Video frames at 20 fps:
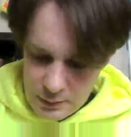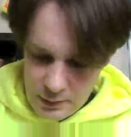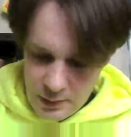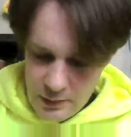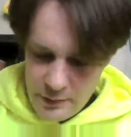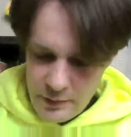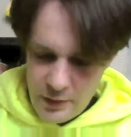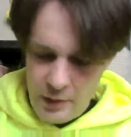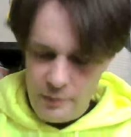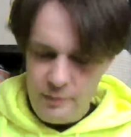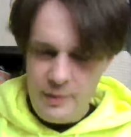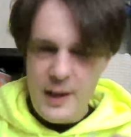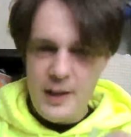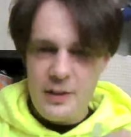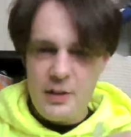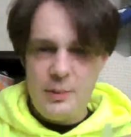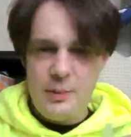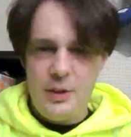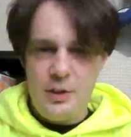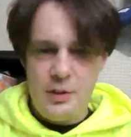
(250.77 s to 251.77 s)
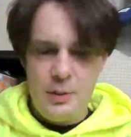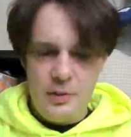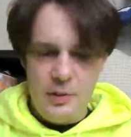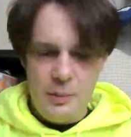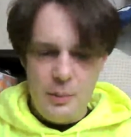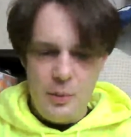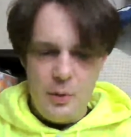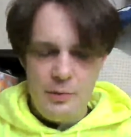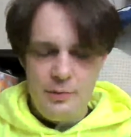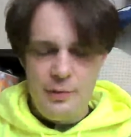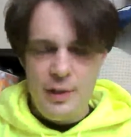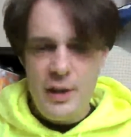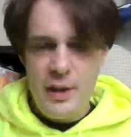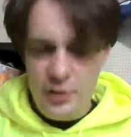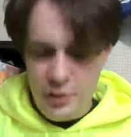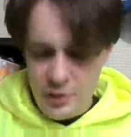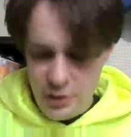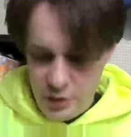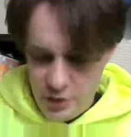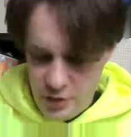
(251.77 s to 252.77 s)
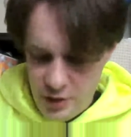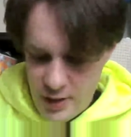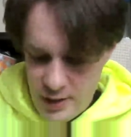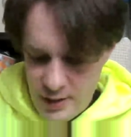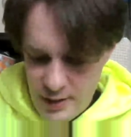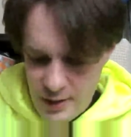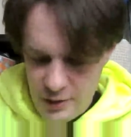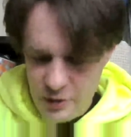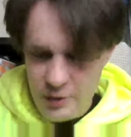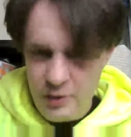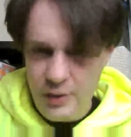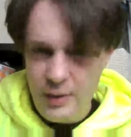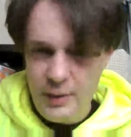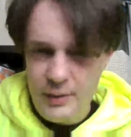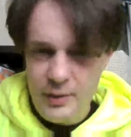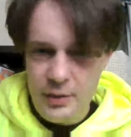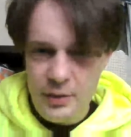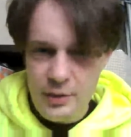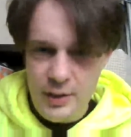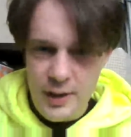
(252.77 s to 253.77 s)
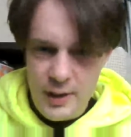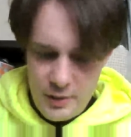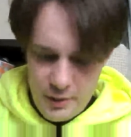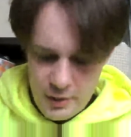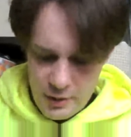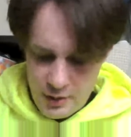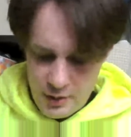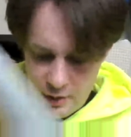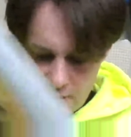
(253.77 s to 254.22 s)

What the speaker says: I've got a random issue of a more recent She, and that's like the standard,